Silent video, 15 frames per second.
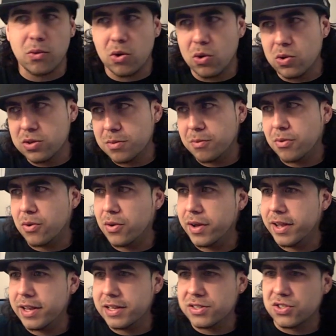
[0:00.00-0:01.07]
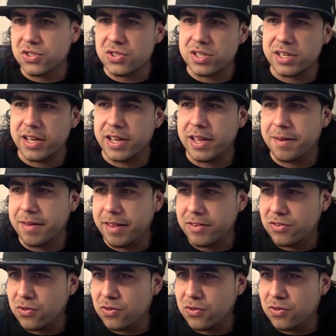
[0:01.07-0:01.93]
where Golden Boy is just gonna